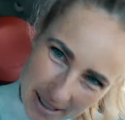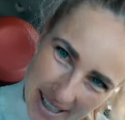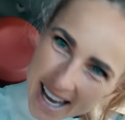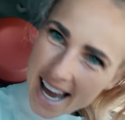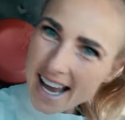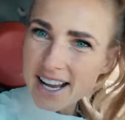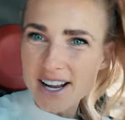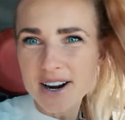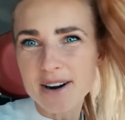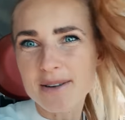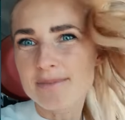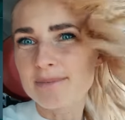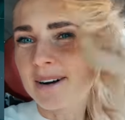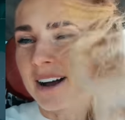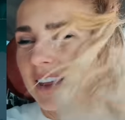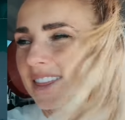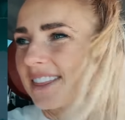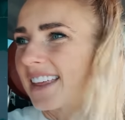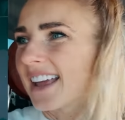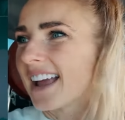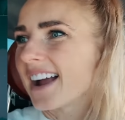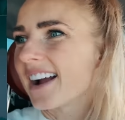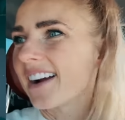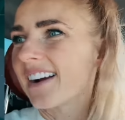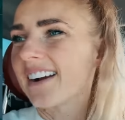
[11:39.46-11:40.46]
Get your butt
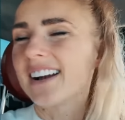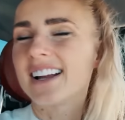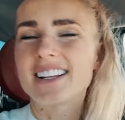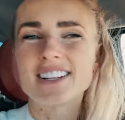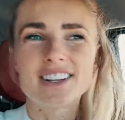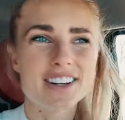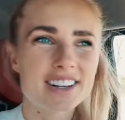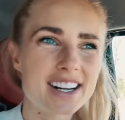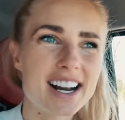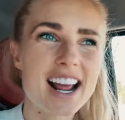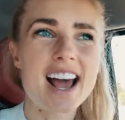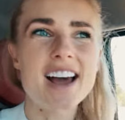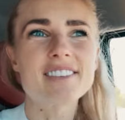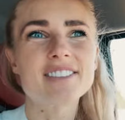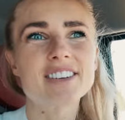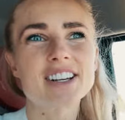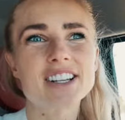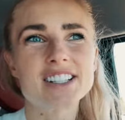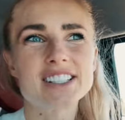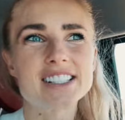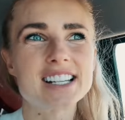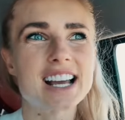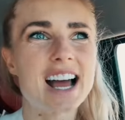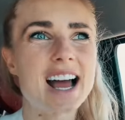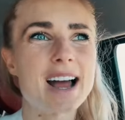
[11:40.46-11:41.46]
there. You're gonna have a
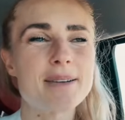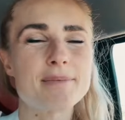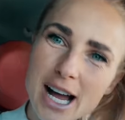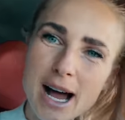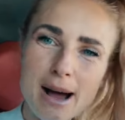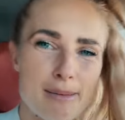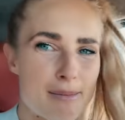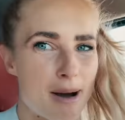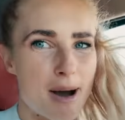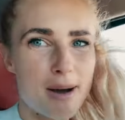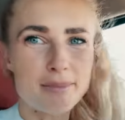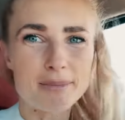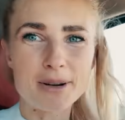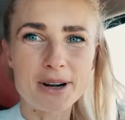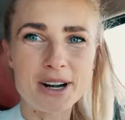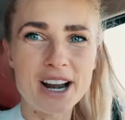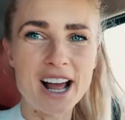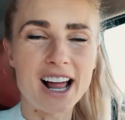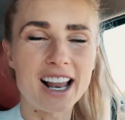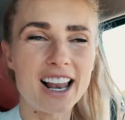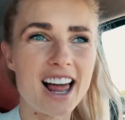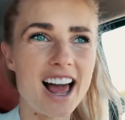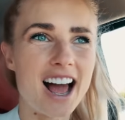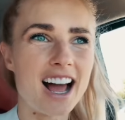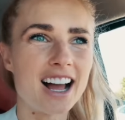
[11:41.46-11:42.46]
good time. Come on,
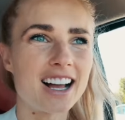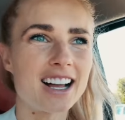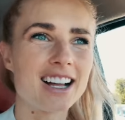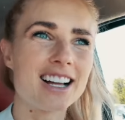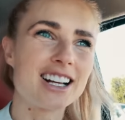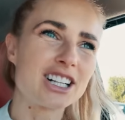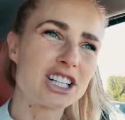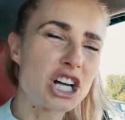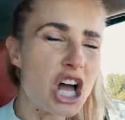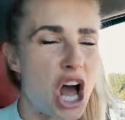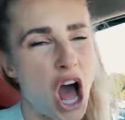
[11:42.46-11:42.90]
Pernilla.